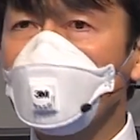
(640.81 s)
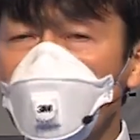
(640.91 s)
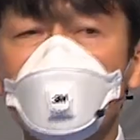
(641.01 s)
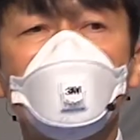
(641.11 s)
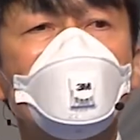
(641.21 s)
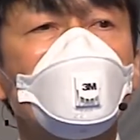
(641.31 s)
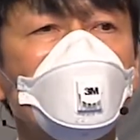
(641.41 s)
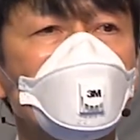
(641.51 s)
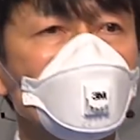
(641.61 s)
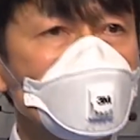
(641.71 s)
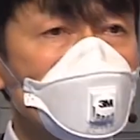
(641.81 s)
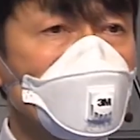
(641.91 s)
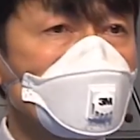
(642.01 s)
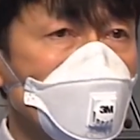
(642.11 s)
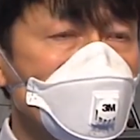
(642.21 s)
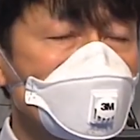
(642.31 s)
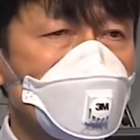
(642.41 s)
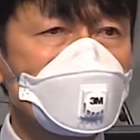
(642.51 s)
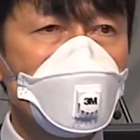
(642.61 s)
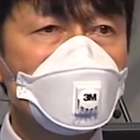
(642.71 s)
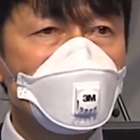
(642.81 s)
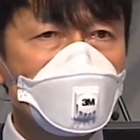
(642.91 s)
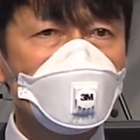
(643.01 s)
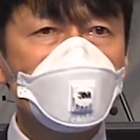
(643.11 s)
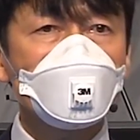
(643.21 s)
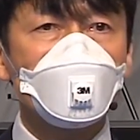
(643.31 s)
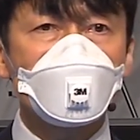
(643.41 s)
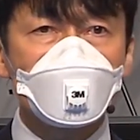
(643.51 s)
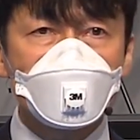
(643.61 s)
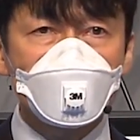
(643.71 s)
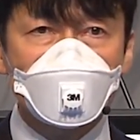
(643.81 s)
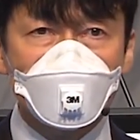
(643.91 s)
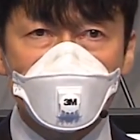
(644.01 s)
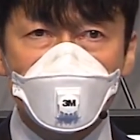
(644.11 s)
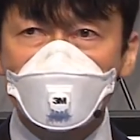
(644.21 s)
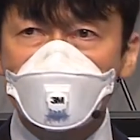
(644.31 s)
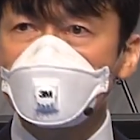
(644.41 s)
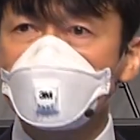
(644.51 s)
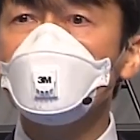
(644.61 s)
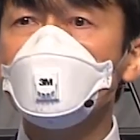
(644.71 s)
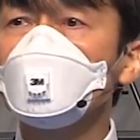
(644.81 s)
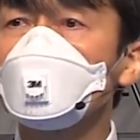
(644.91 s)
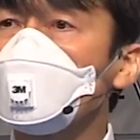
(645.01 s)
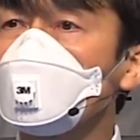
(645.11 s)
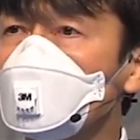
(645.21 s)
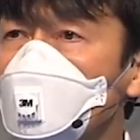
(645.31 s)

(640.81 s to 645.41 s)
I ask everybody who has a question to raise their